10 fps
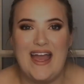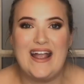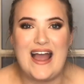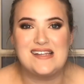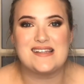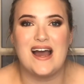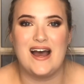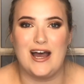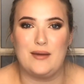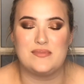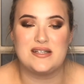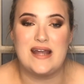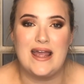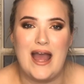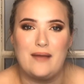guys,
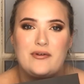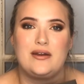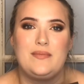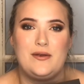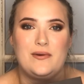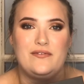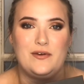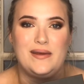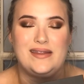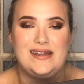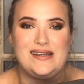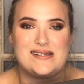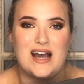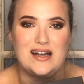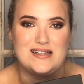today I'm going to be reviewing the
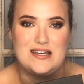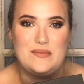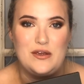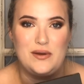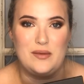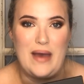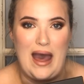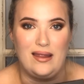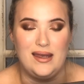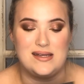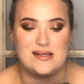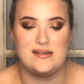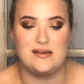Tati Beauty palette,